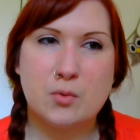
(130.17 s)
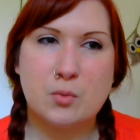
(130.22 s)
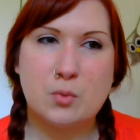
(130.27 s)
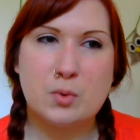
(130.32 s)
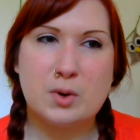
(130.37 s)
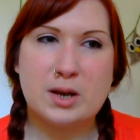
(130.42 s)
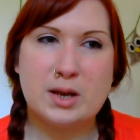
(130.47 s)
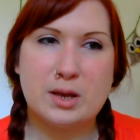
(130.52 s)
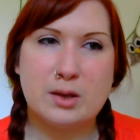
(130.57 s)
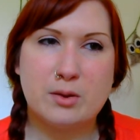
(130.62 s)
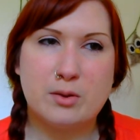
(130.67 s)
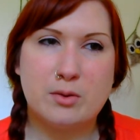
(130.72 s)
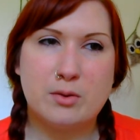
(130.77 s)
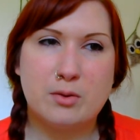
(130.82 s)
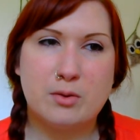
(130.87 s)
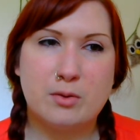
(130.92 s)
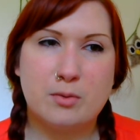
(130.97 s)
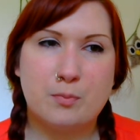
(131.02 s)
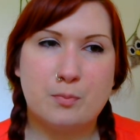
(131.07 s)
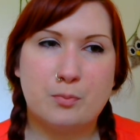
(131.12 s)
with
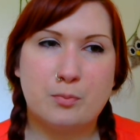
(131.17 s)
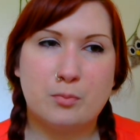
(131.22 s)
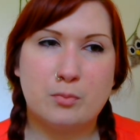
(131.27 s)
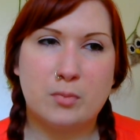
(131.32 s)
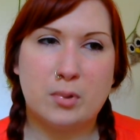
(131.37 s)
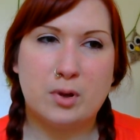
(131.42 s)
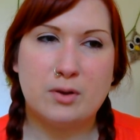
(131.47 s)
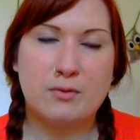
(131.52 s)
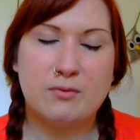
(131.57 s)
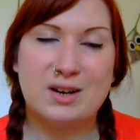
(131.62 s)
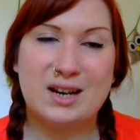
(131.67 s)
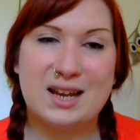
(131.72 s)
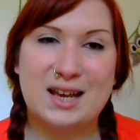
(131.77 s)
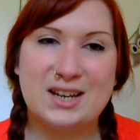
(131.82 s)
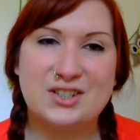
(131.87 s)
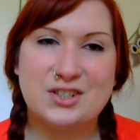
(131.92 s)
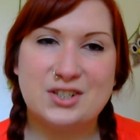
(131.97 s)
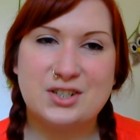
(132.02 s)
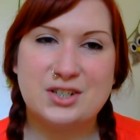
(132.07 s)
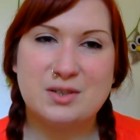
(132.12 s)
like
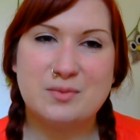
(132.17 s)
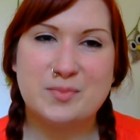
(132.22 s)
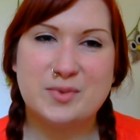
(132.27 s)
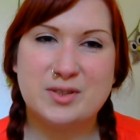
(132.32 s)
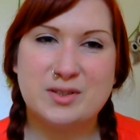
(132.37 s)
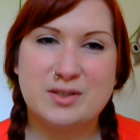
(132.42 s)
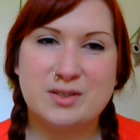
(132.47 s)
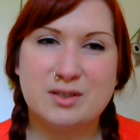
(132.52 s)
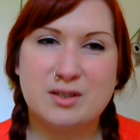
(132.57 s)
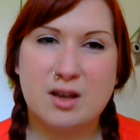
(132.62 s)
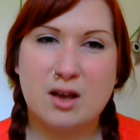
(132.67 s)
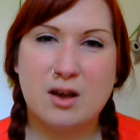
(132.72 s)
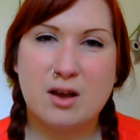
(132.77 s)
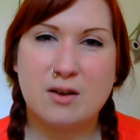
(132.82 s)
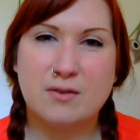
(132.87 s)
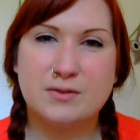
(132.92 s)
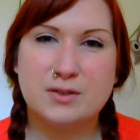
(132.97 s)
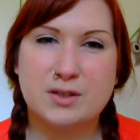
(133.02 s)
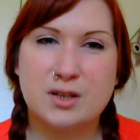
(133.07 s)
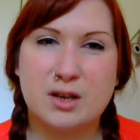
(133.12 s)
relationships and
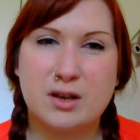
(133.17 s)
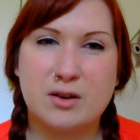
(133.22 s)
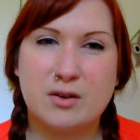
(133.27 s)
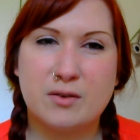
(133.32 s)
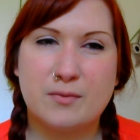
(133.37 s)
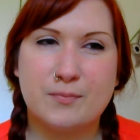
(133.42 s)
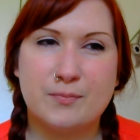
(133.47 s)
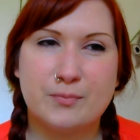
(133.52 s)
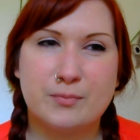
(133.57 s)
stuff, so